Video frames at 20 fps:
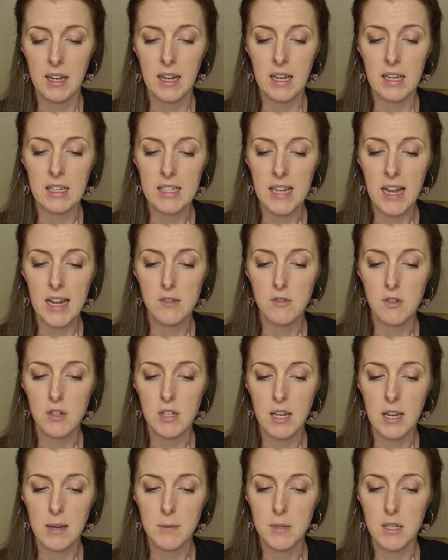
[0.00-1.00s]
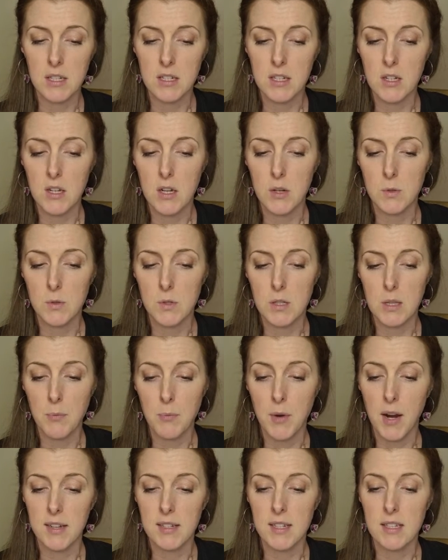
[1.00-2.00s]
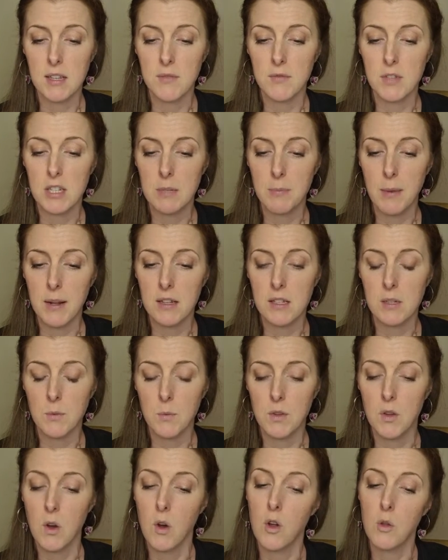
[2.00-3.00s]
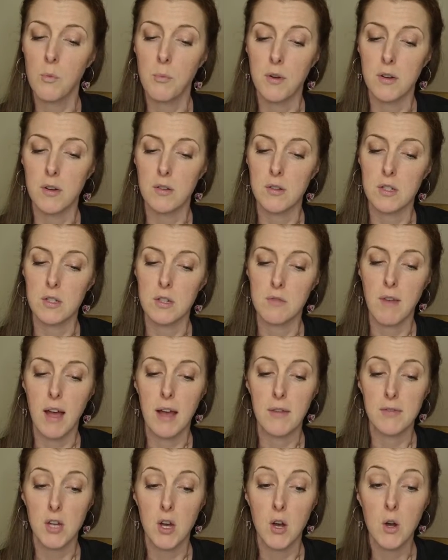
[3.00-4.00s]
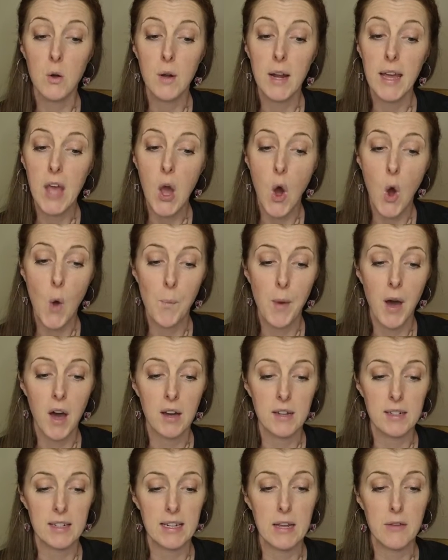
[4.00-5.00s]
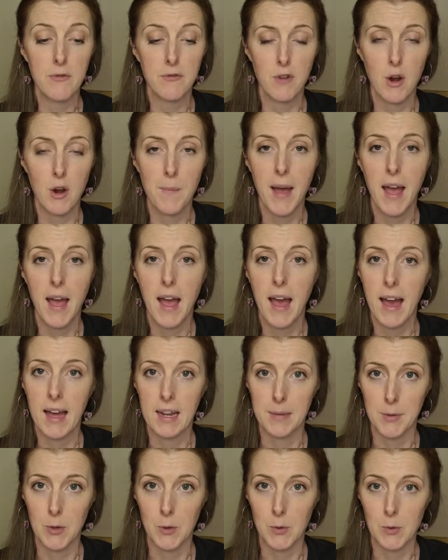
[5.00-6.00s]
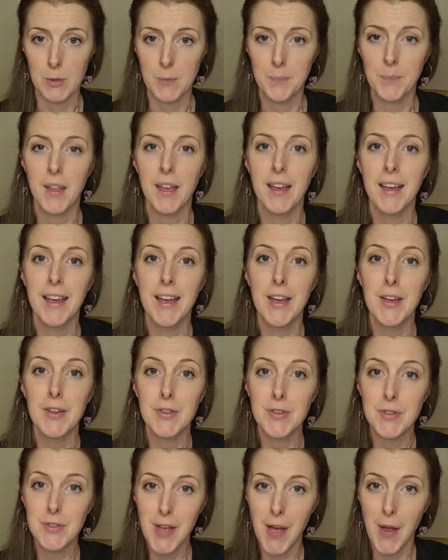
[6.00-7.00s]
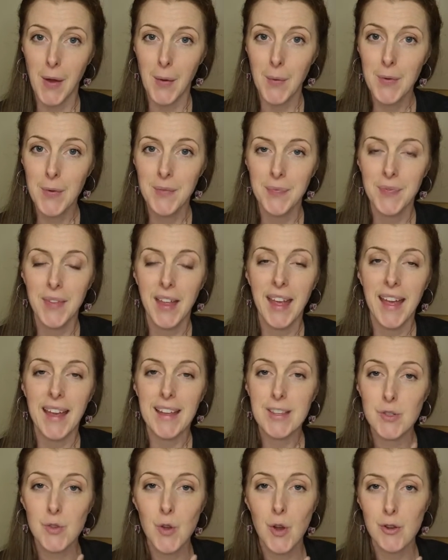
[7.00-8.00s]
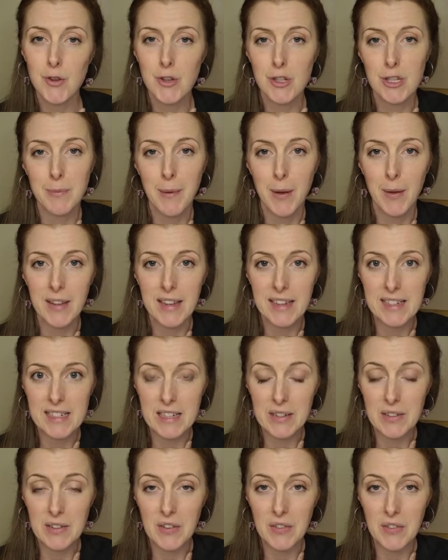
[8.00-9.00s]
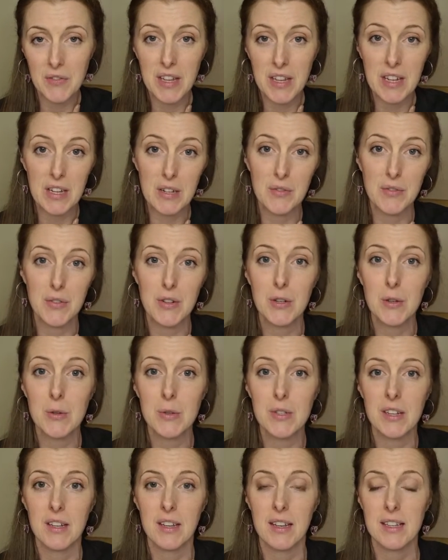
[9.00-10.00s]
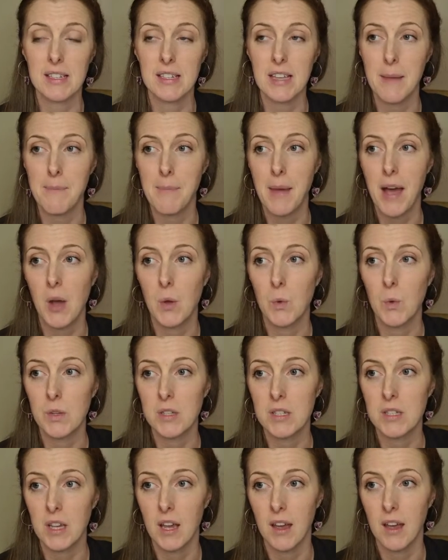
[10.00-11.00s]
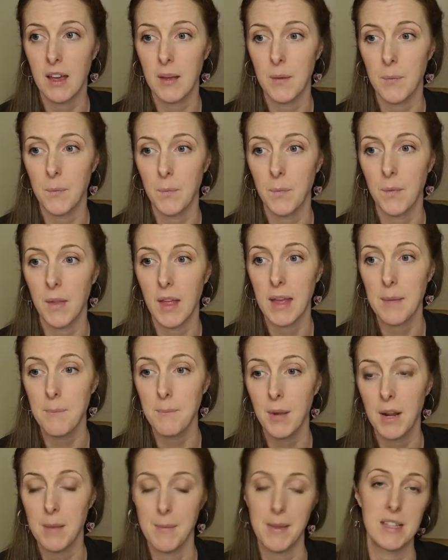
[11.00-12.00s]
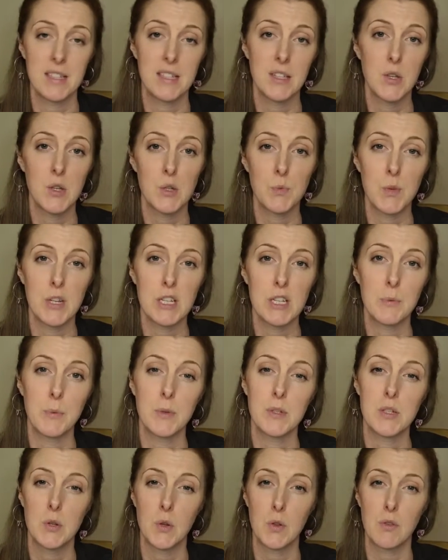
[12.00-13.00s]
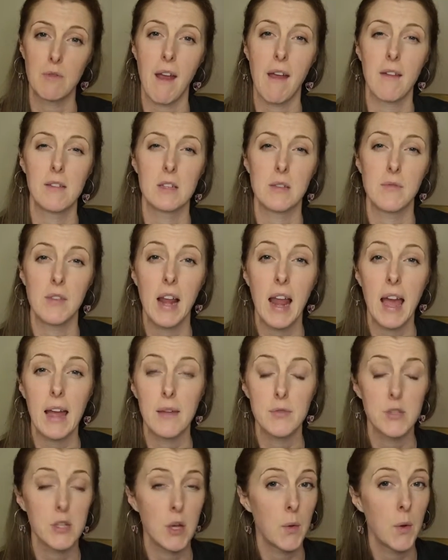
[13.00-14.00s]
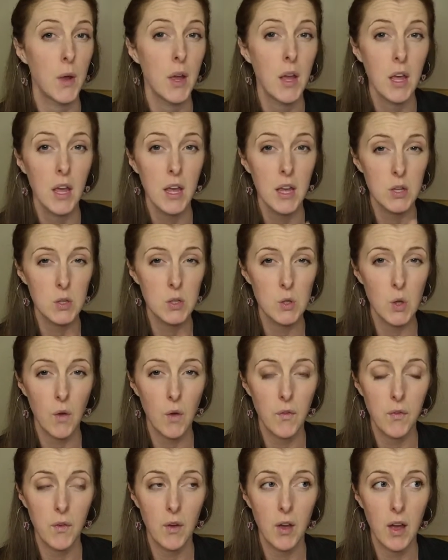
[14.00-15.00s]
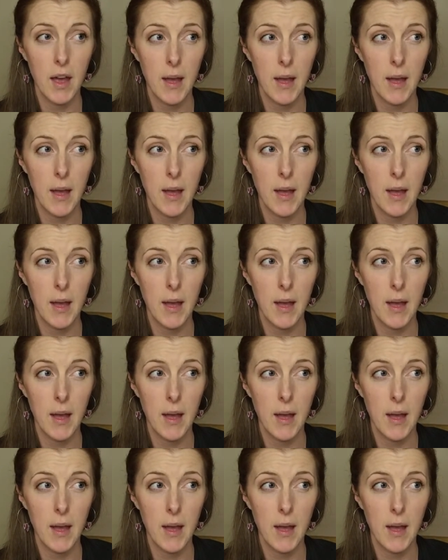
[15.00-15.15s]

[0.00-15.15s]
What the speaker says: In dietary terms, it denotes the practice of dispensing with all products derived wholly or partly from animals. So it's not just about eating vegan food, it is about implementing those principles in other areas of your life. So sort of